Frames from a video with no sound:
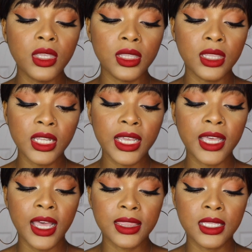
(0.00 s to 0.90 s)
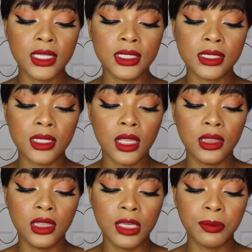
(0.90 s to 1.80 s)
then I got this
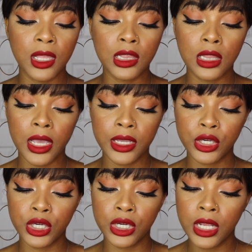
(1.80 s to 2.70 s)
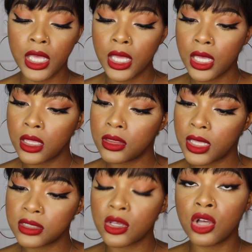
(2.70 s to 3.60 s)
lip liner
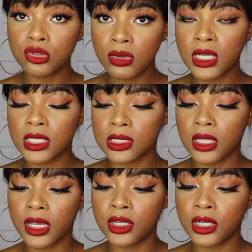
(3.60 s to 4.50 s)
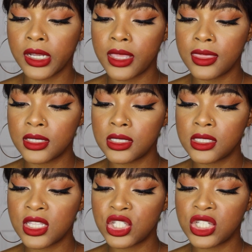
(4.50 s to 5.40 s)
that's also a NYX liner, and this is
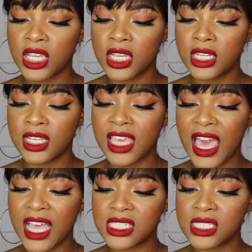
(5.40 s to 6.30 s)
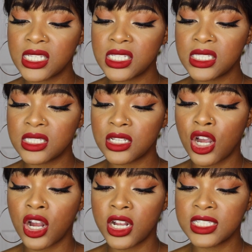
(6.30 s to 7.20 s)
in the shade Cassis,
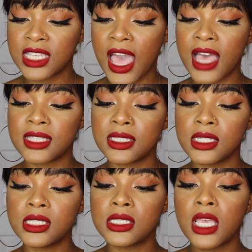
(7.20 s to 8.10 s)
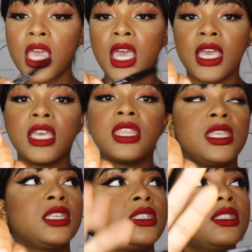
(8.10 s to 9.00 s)
Current Cassis, and
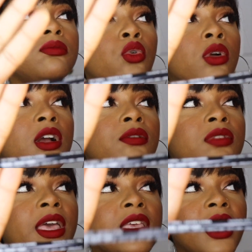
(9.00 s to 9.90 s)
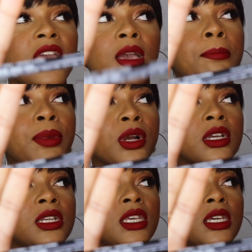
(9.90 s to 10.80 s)
this is more of like a
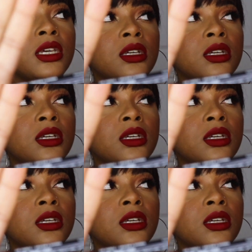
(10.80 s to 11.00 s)
burgundy